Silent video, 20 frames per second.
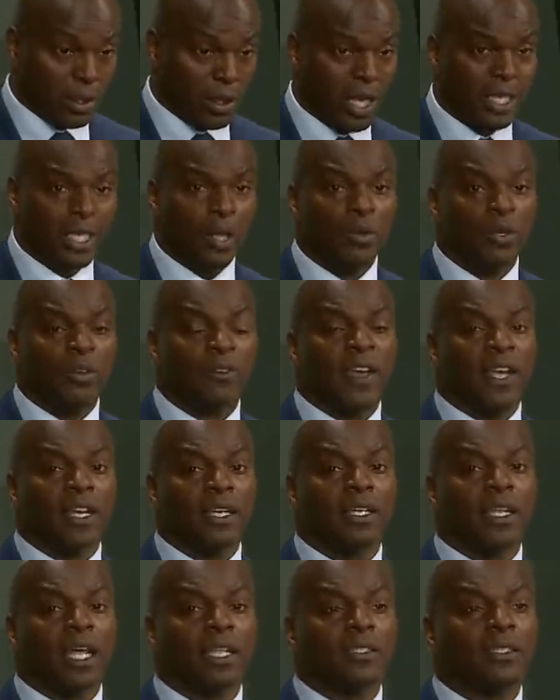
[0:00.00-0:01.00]
And I want to thank
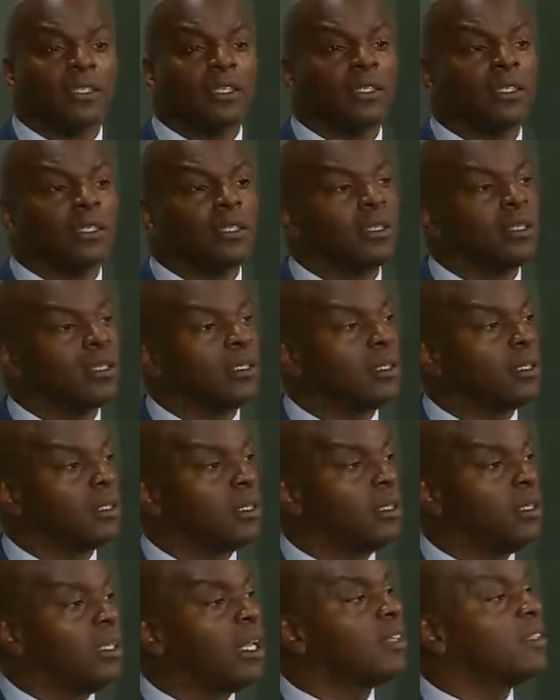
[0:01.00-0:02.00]
London.
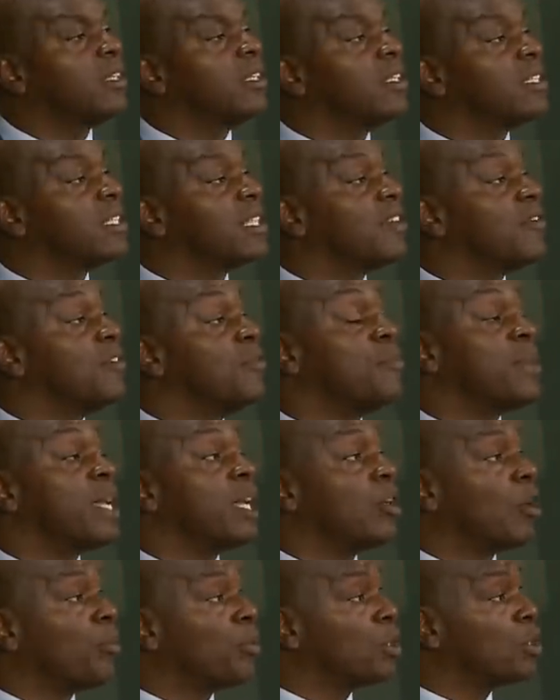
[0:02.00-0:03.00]
London has given me
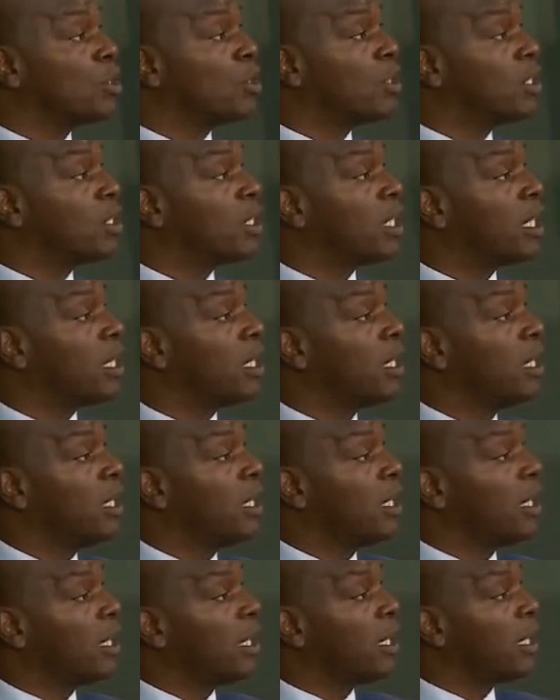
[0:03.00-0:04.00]
an opportunity,
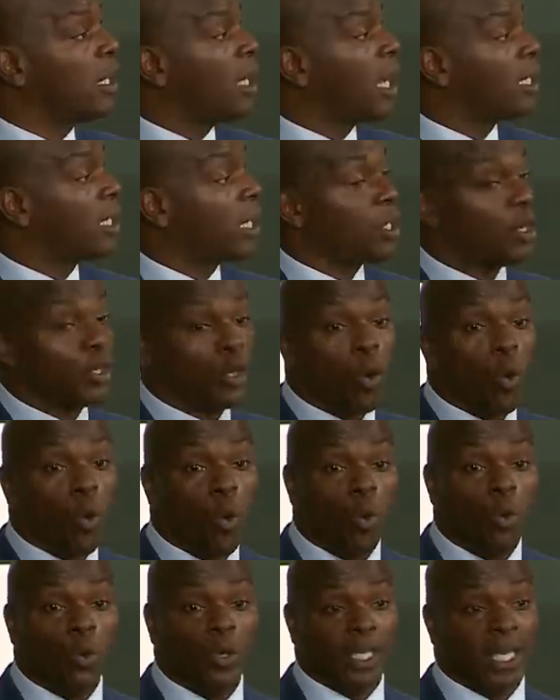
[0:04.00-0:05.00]
and I know that
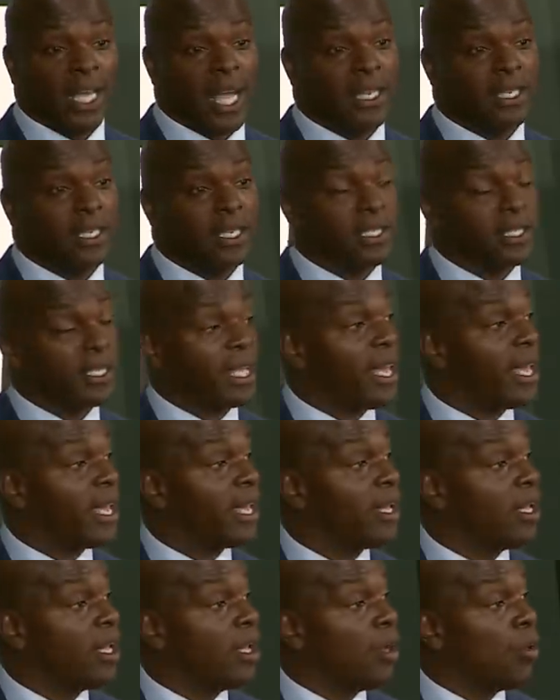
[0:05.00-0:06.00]
all the candidates here
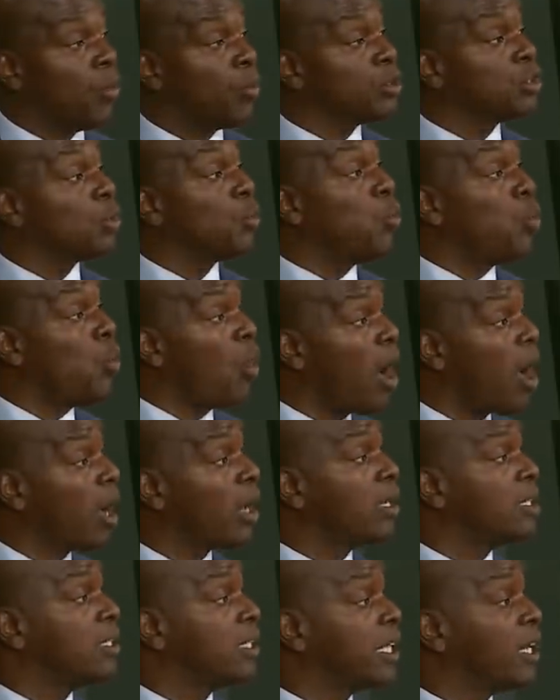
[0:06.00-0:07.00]
want to
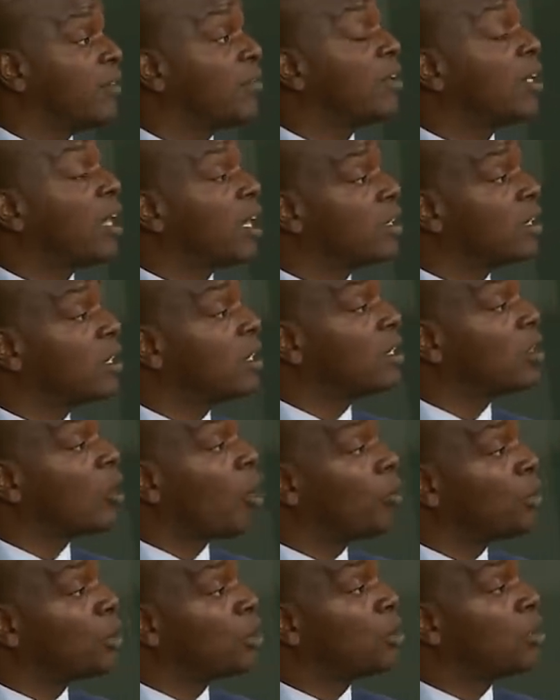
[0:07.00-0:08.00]
work to give Londoners
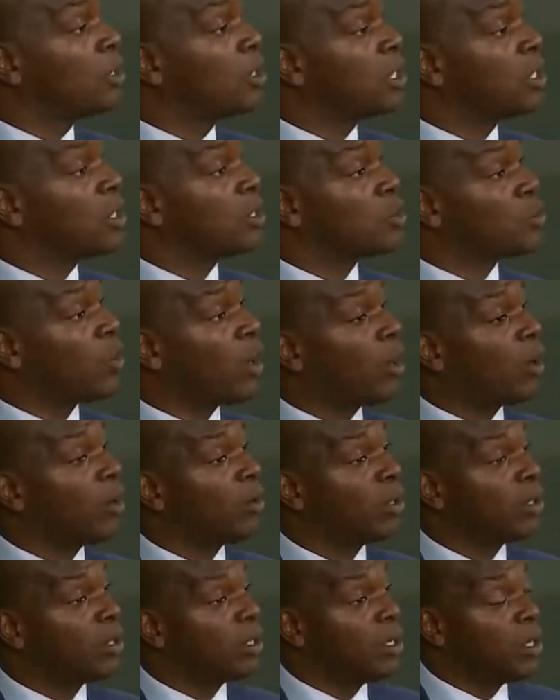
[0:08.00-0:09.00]
opportunities as well.
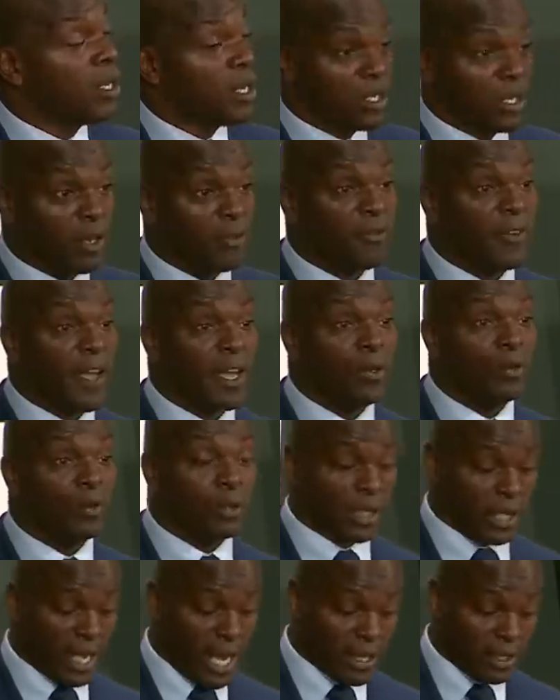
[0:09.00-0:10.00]
So I thank all
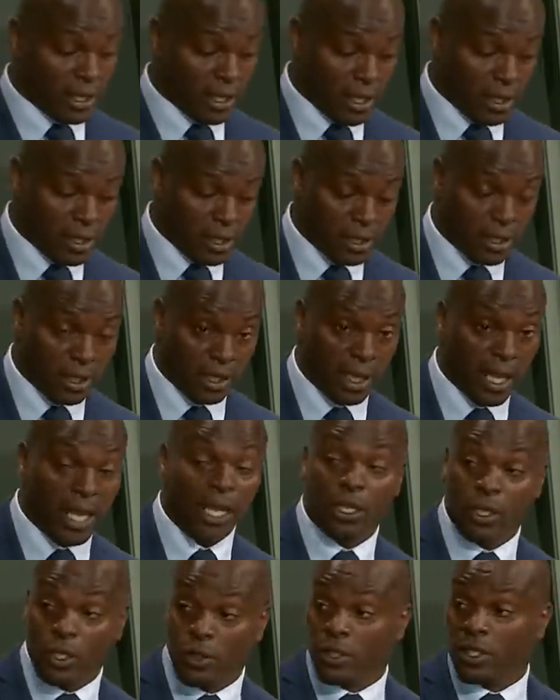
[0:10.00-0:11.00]
the candidates,
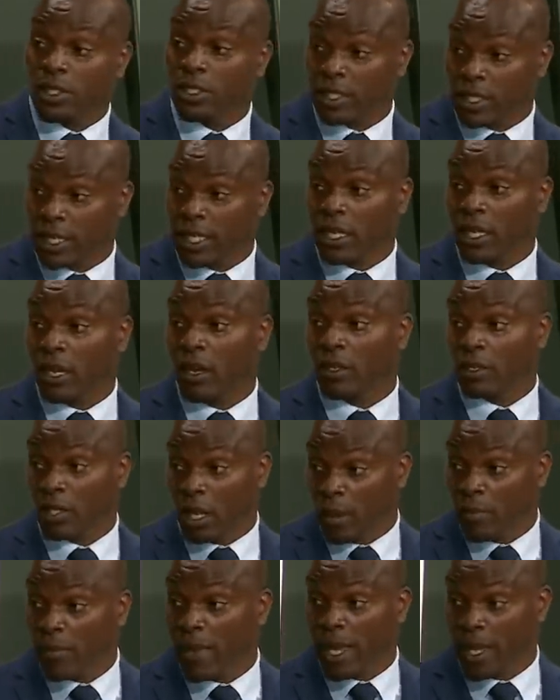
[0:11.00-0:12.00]
including Sadiq Khan,
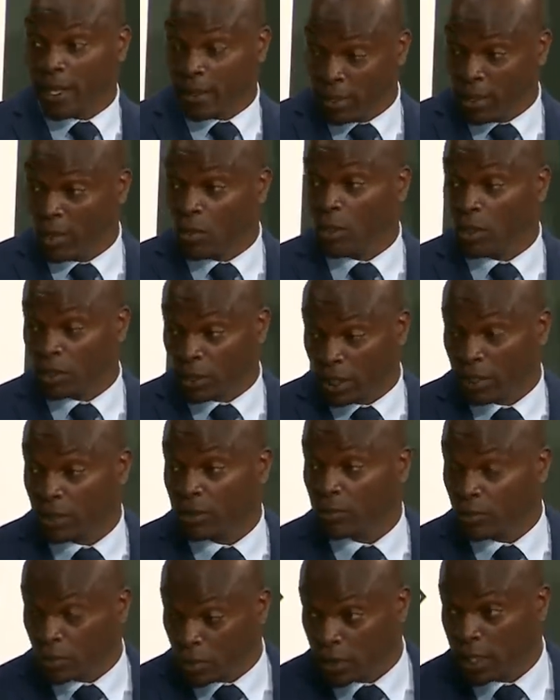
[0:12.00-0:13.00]
our mayor. Well done,
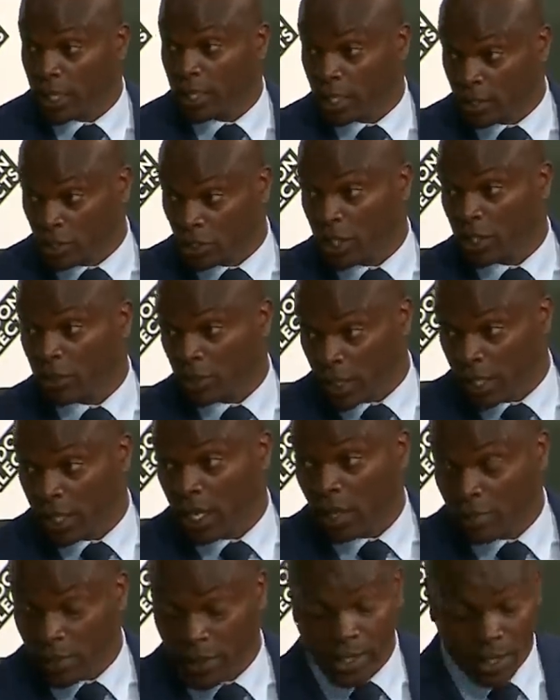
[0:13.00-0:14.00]
Sadiq. Generally,
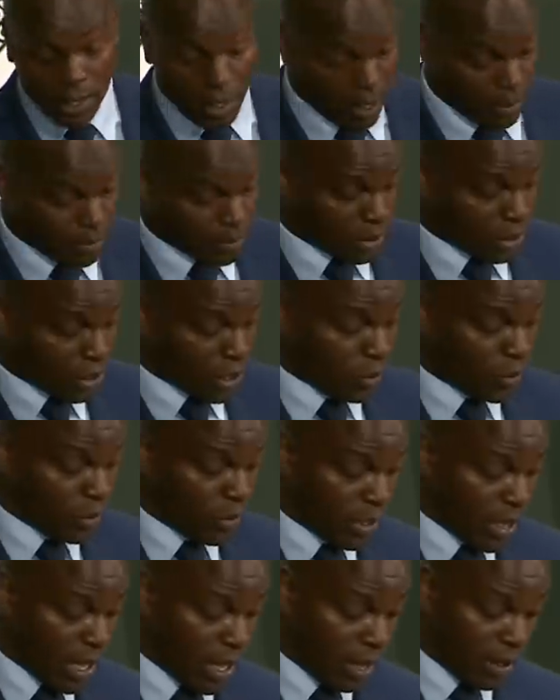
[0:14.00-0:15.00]
I believe I'm genuine
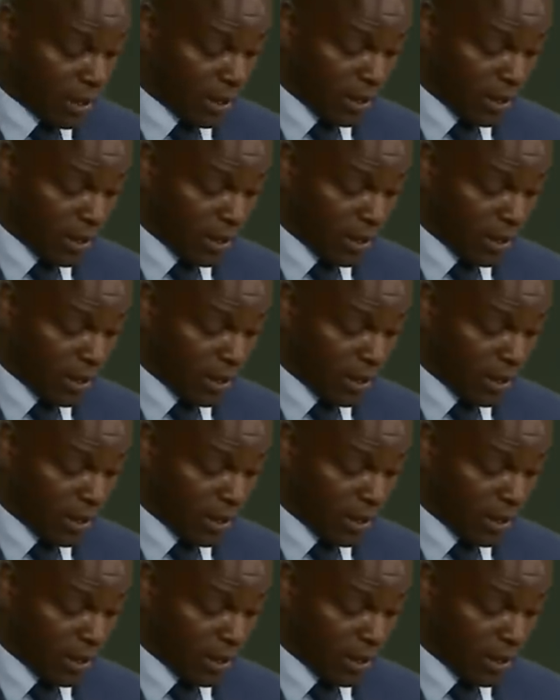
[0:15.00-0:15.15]
in that.